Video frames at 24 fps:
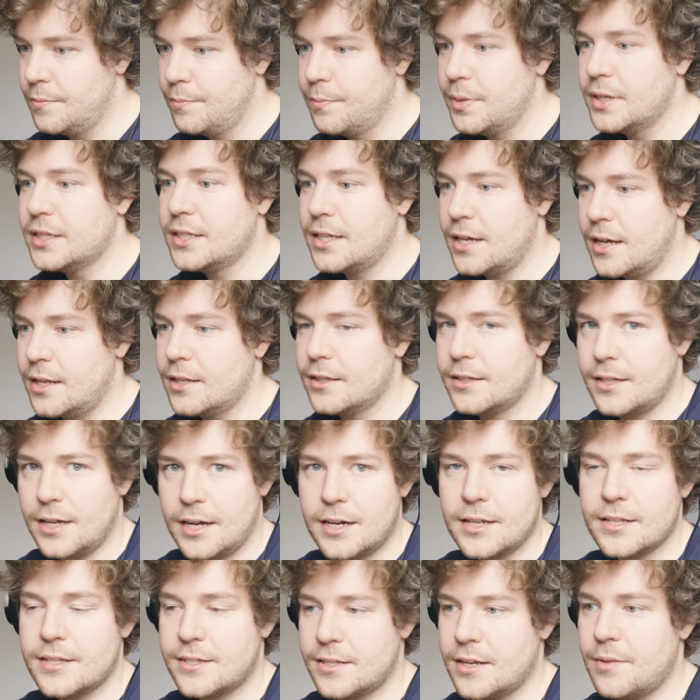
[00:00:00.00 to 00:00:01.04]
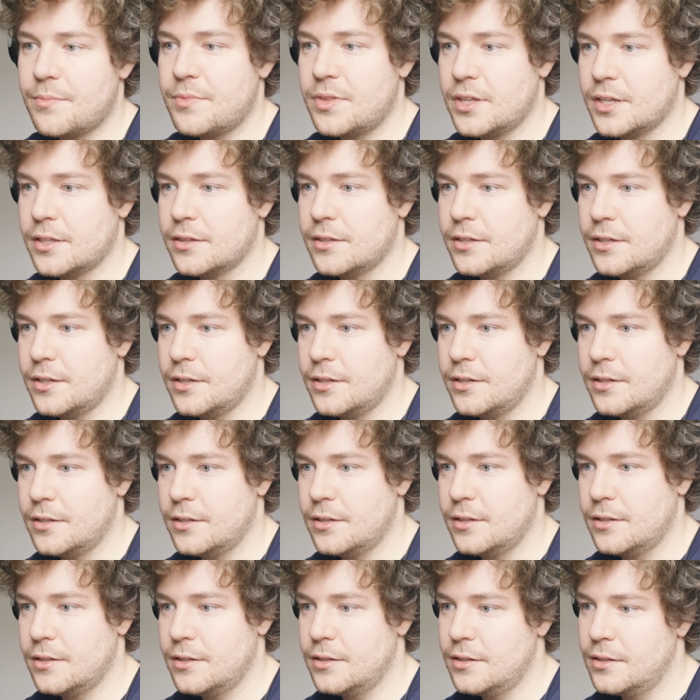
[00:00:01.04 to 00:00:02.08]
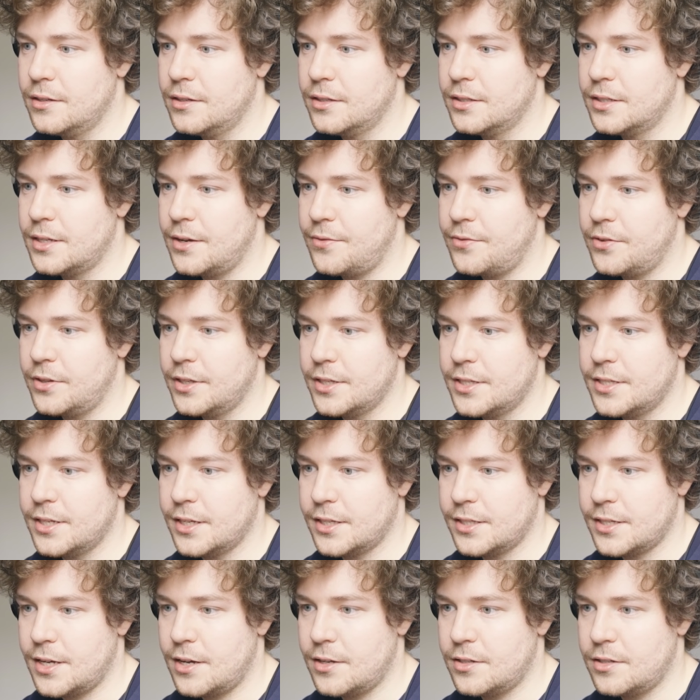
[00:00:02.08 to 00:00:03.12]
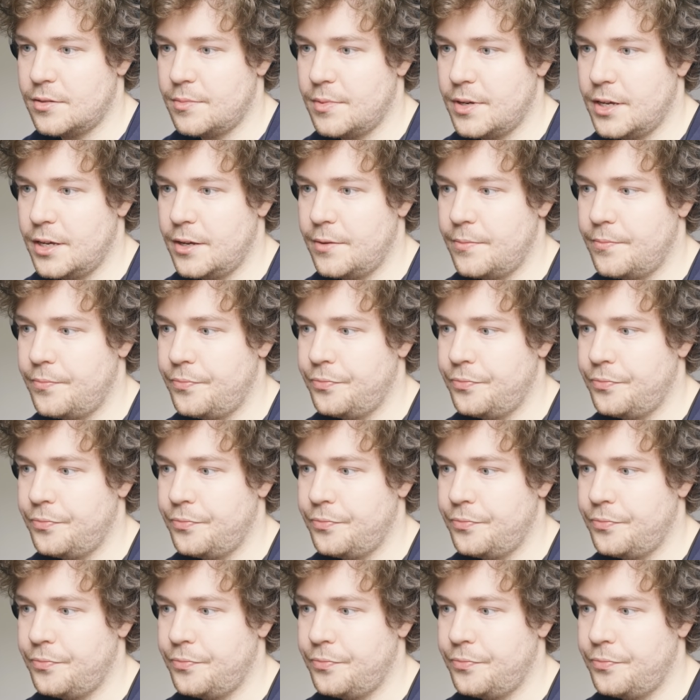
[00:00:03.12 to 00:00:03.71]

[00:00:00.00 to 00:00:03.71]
but that is something that definitely sticks out to me.